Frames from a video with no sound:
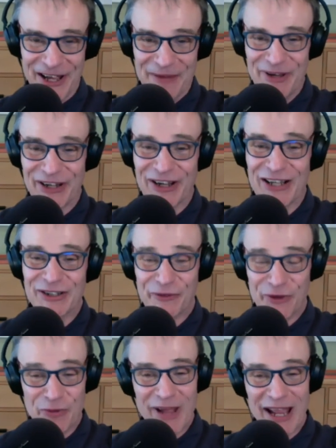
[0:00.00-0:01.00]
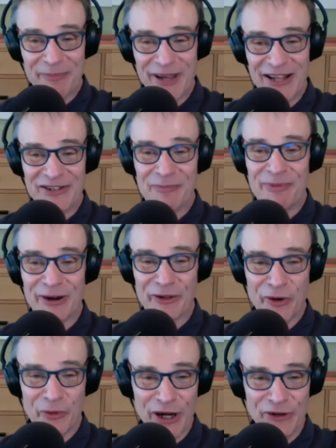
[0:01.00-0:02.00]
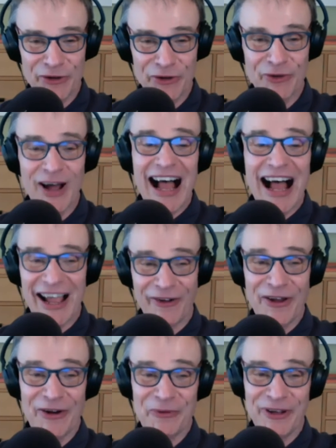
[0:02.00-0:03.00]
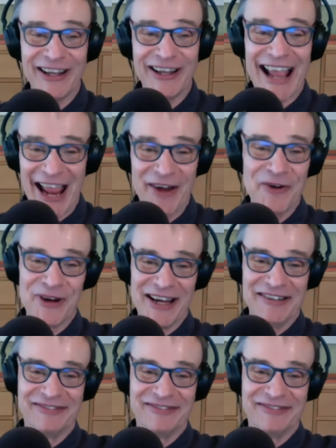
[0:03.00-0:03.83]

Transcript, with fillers: because if you make pizza better than we do, I'll get really angry.